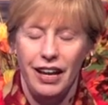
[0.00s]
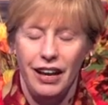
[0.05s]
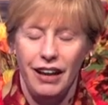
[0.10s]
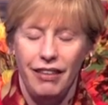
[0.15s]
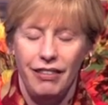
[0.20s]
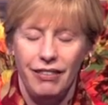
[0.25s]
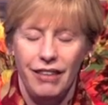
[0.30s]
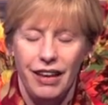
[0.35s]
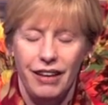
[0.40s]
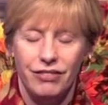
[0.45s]

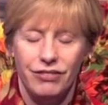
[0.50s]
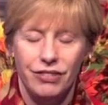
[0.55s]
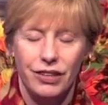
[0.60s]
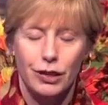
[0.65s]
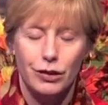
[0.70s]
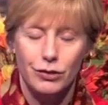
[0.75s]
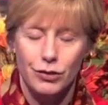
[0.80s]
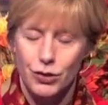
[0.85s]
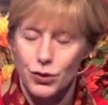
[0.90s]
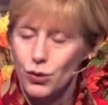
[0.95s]
and they
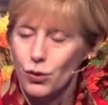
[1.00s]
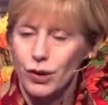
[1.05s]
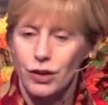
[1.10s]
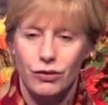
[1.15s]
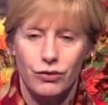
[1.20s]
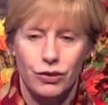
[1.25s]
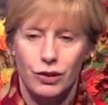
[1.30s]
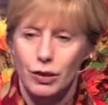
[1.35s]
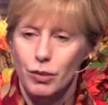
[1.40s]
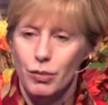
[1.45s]
felt
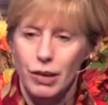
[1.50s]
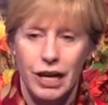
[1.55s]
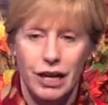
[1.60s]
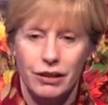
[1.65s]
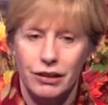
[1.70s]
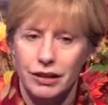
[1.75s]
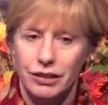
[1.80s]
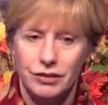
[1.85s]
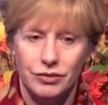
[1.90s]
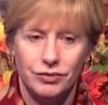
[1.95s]
joyful
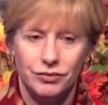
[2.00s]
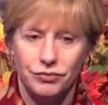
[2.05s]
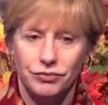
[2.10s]
about it.